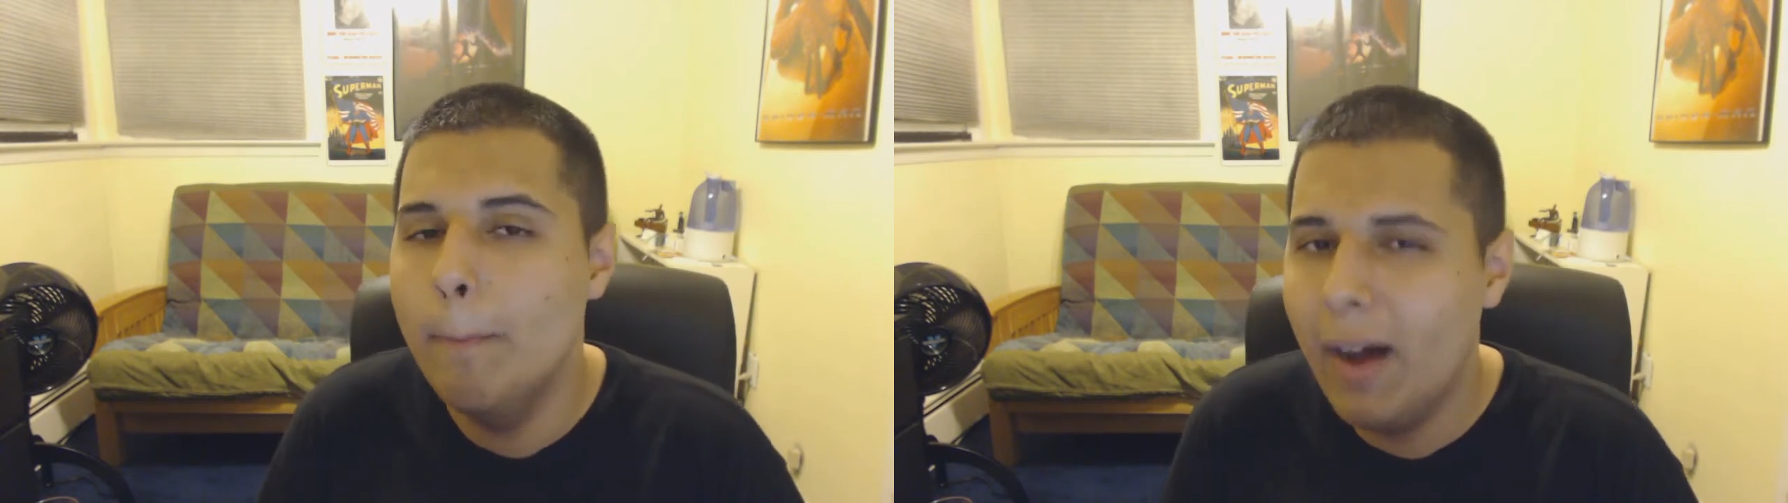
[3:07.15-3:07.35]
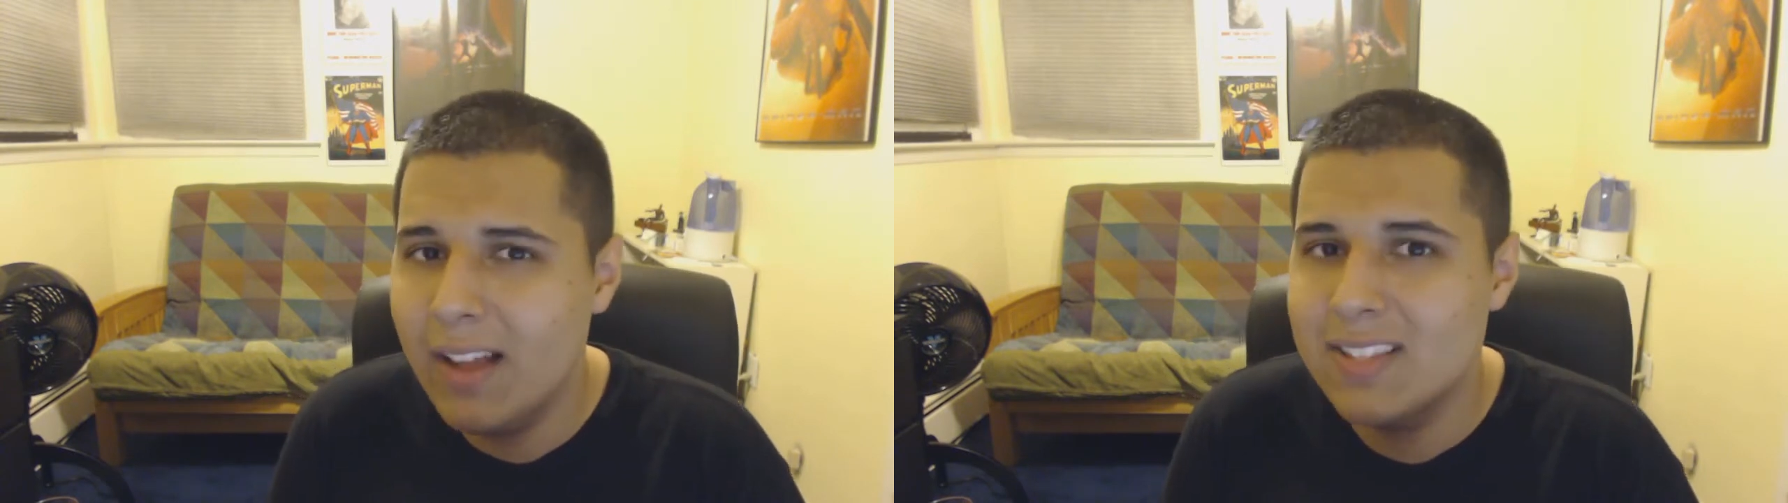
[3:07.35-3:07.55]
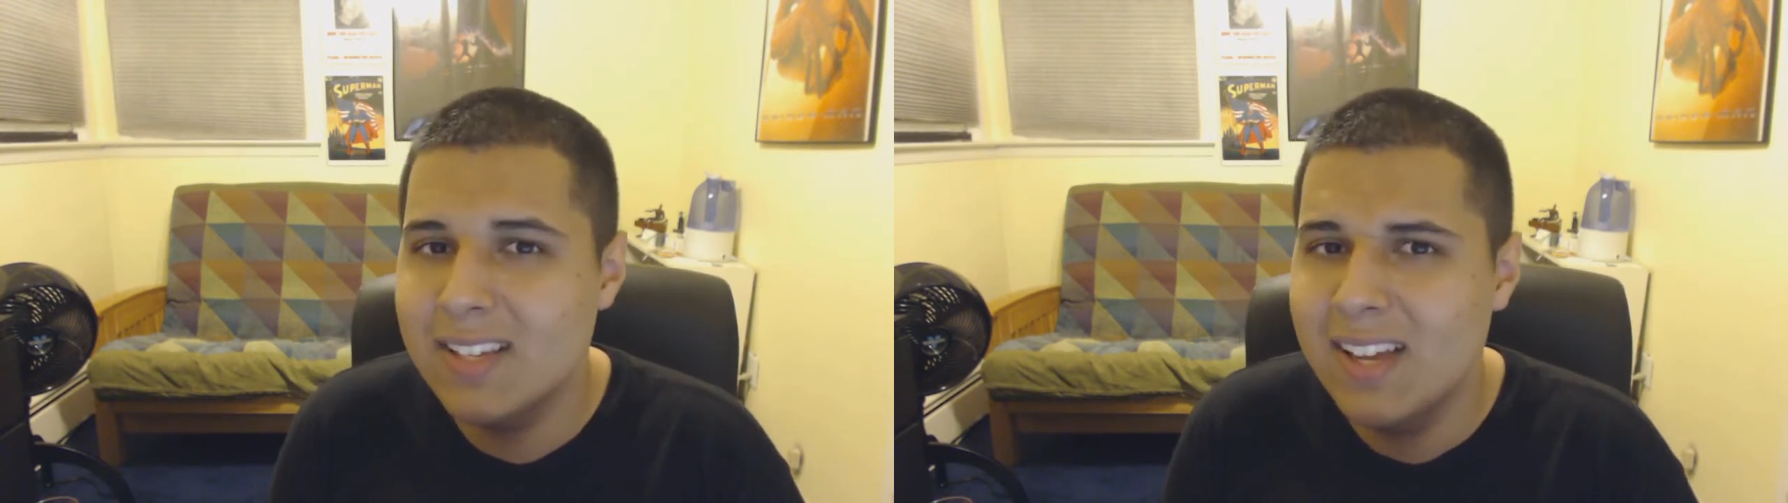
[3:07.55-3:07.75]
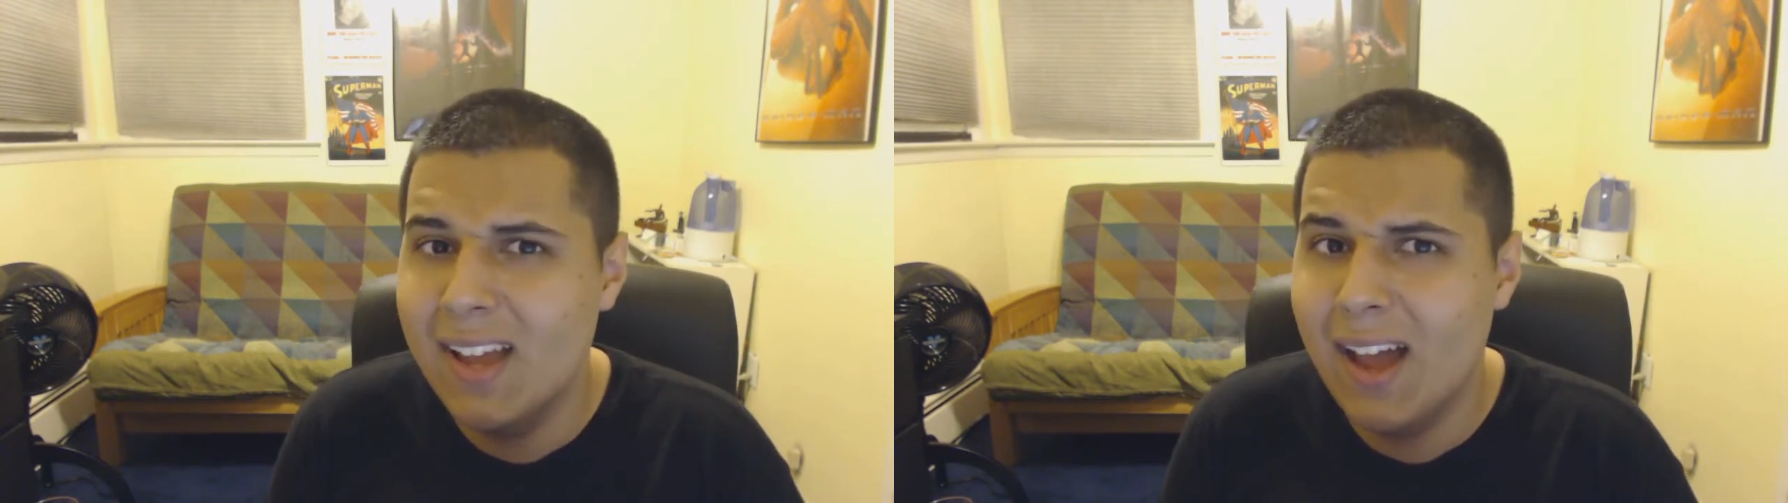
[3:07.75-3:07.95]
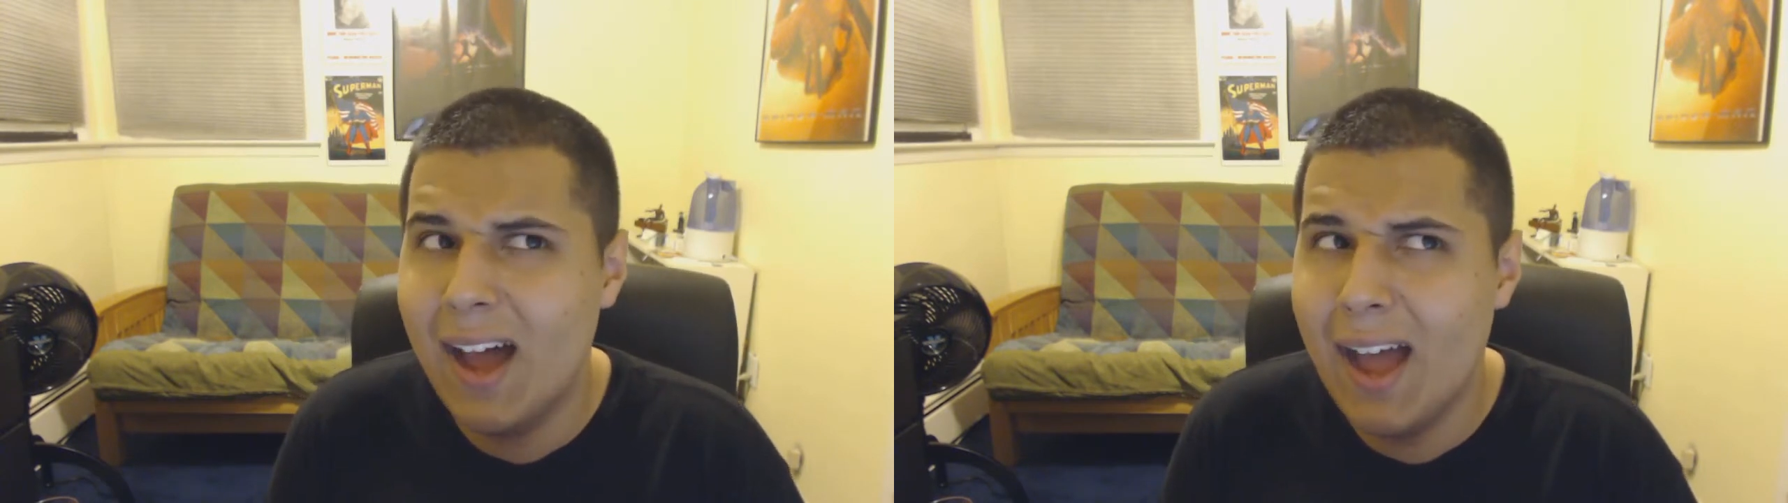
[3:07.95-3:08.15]
but
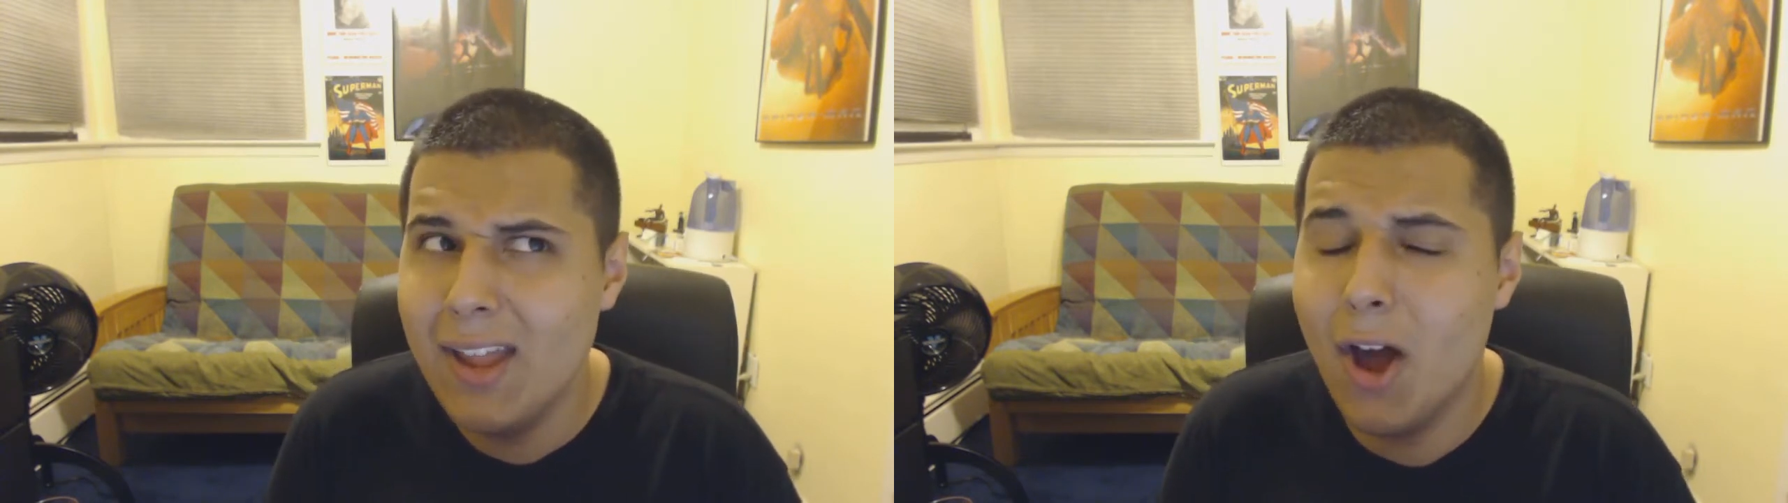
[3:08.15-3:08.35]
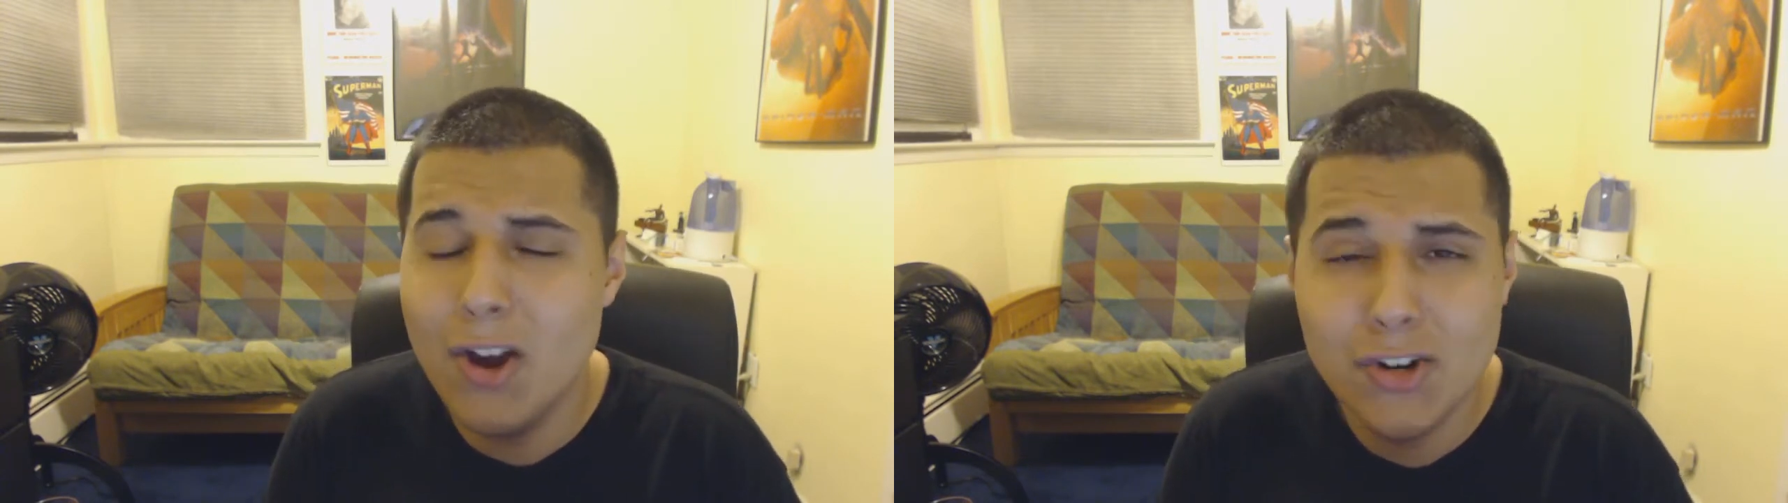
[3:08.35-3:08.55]
I